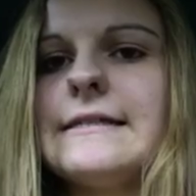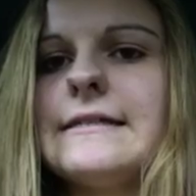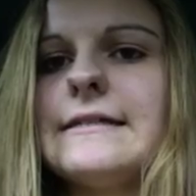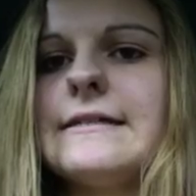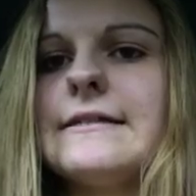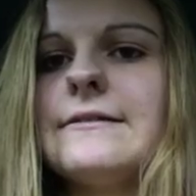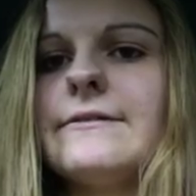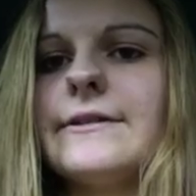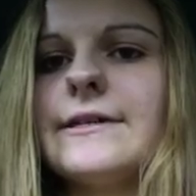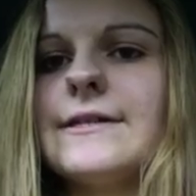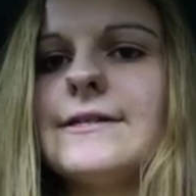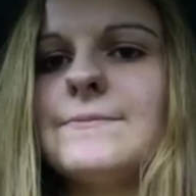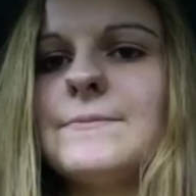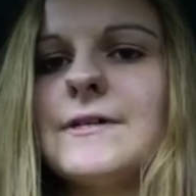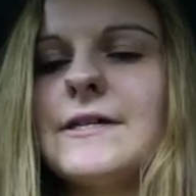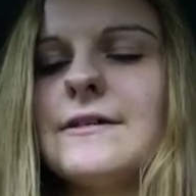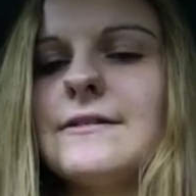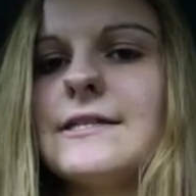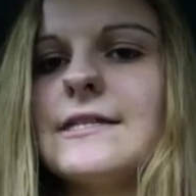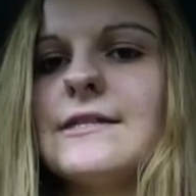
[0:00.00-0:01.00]
an illness
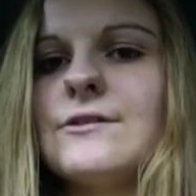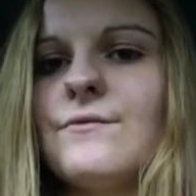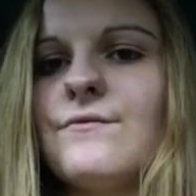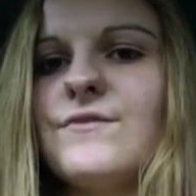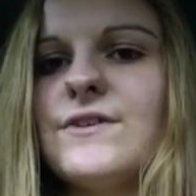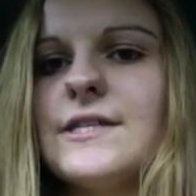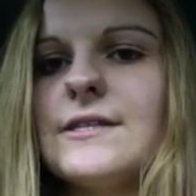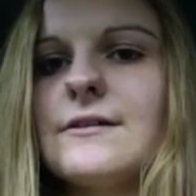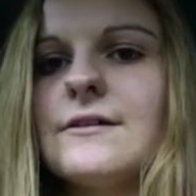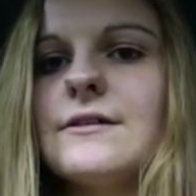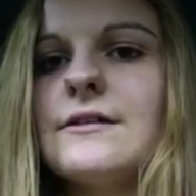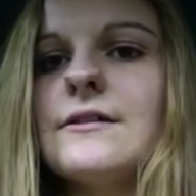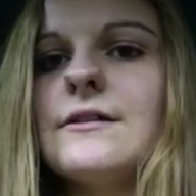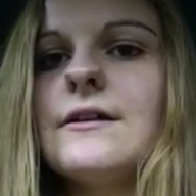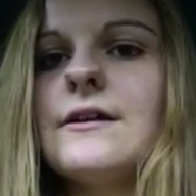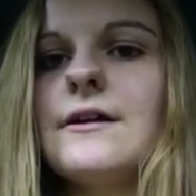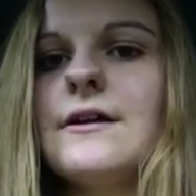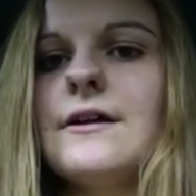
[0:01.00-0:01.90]
because it's not physical.